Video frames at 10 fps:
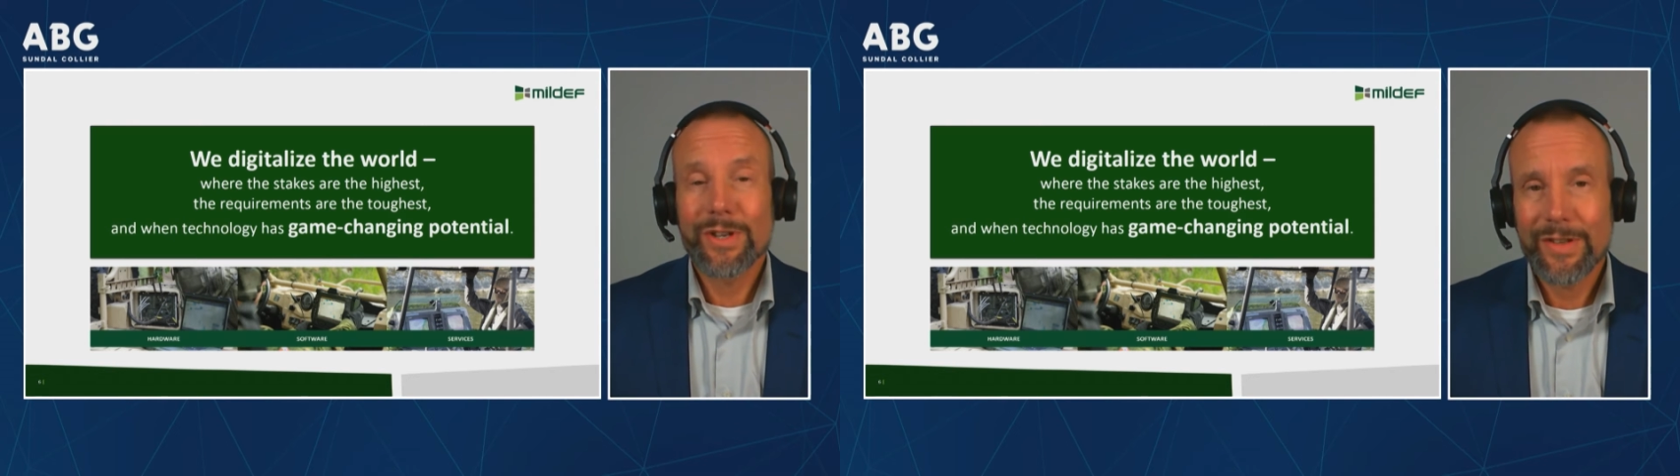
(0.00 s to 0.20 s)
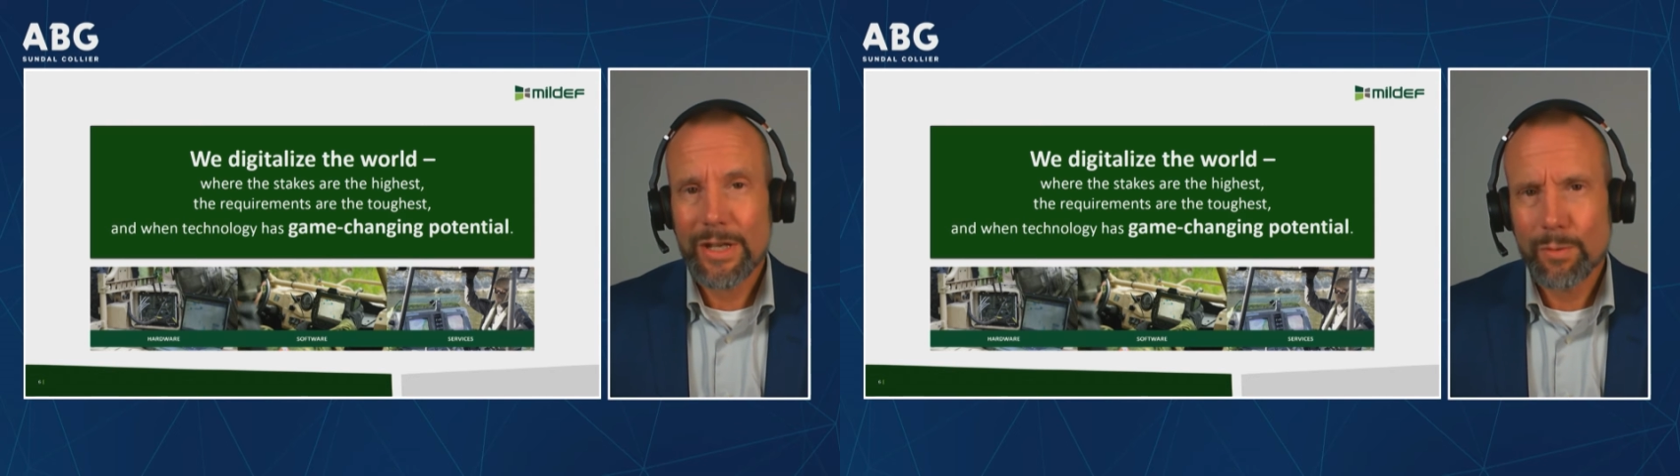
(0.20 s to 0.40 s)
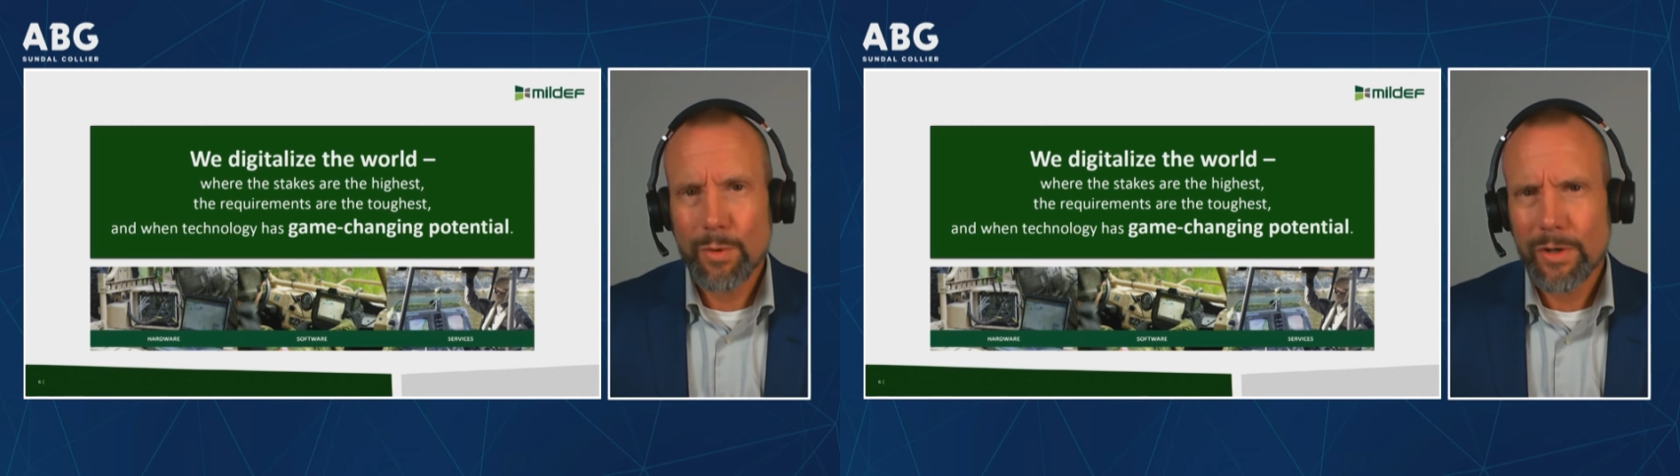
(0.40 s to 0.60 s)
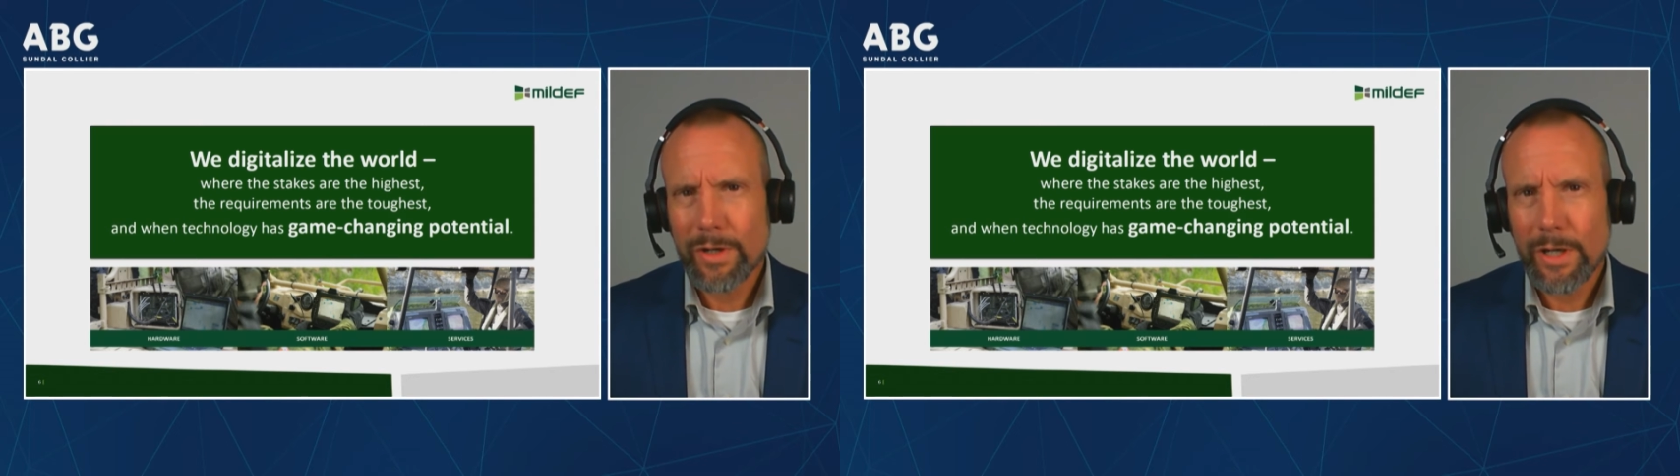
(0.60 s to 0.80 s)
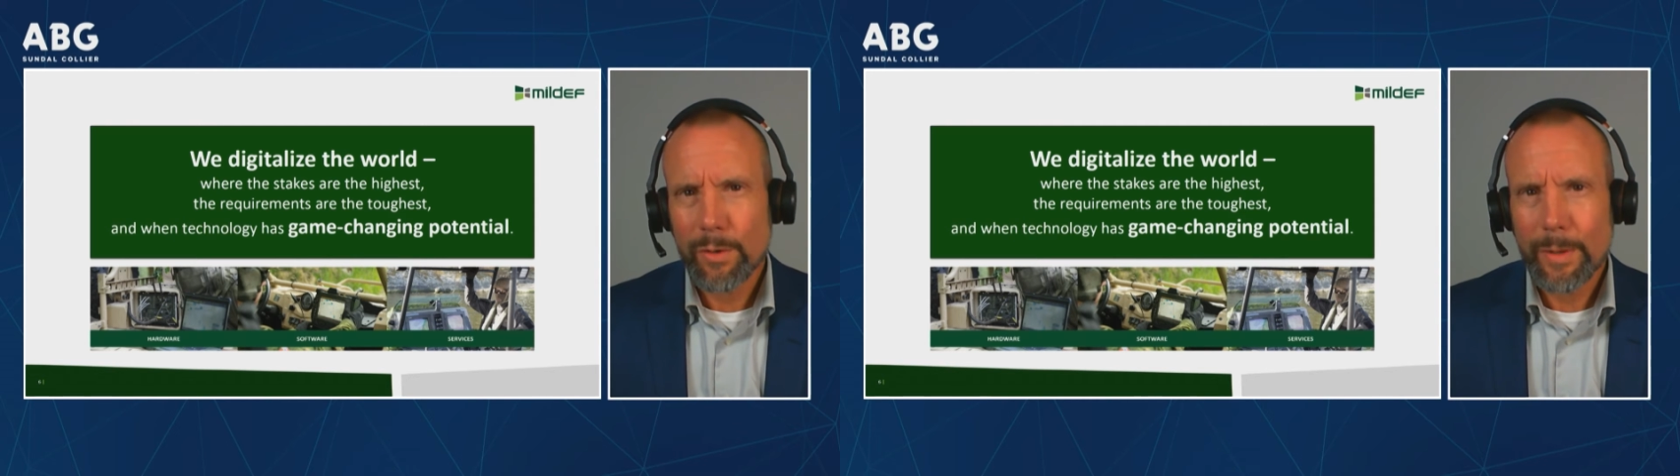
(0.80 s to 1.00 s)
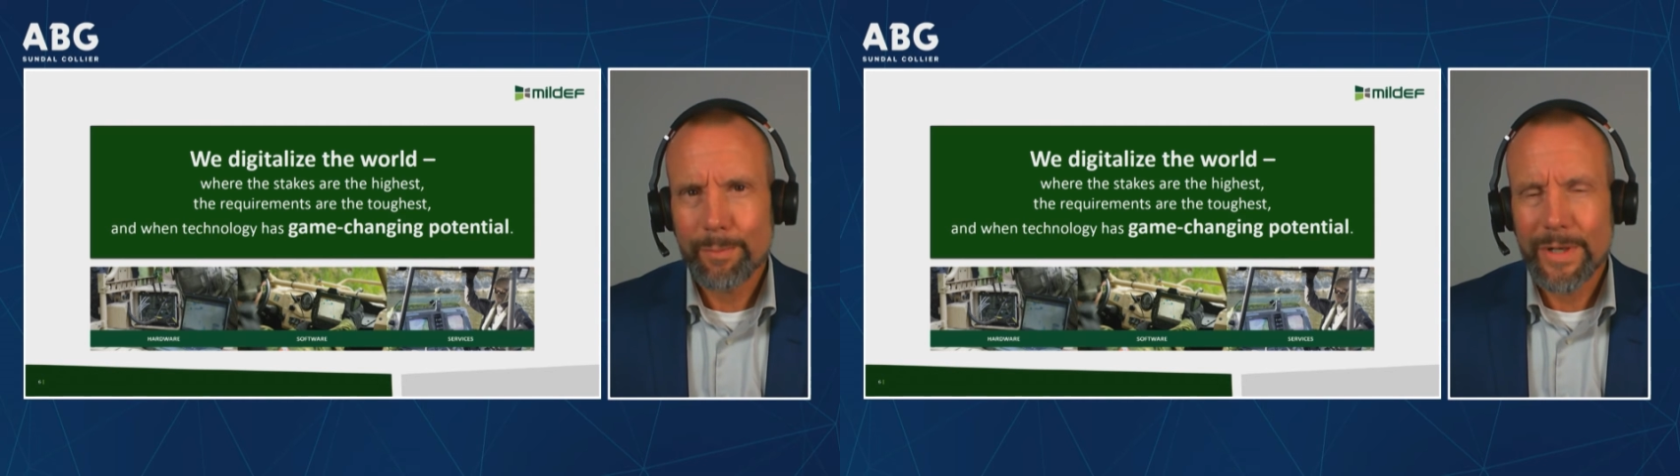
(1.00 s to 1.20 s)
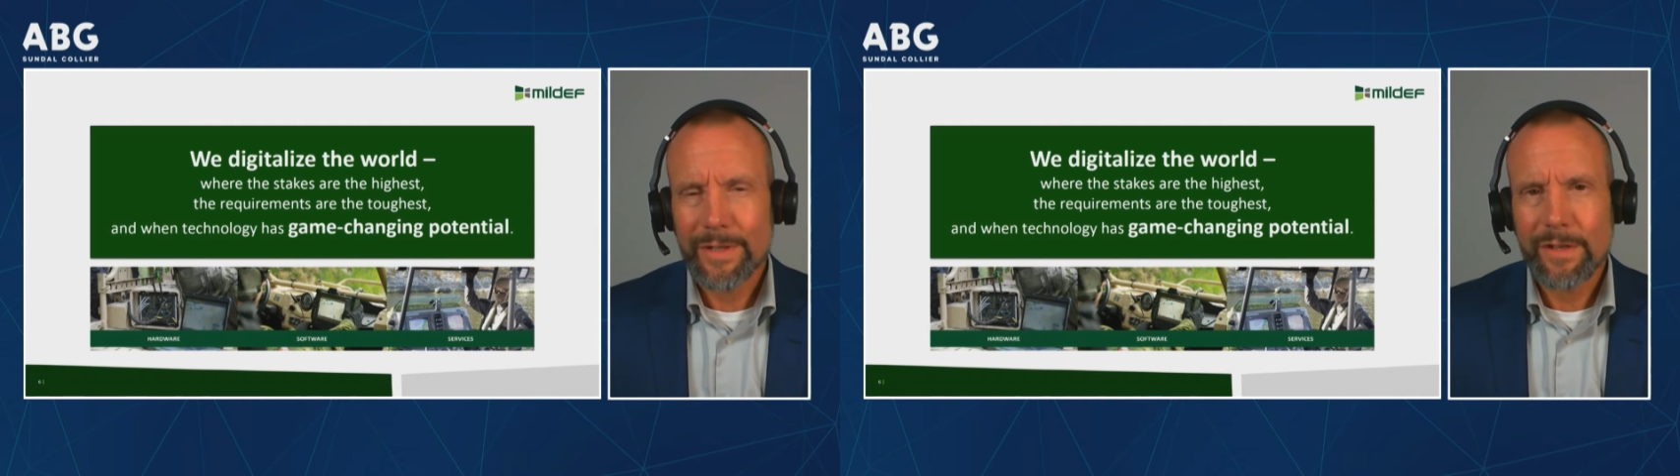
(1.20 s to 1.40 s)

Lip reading: networking equipment,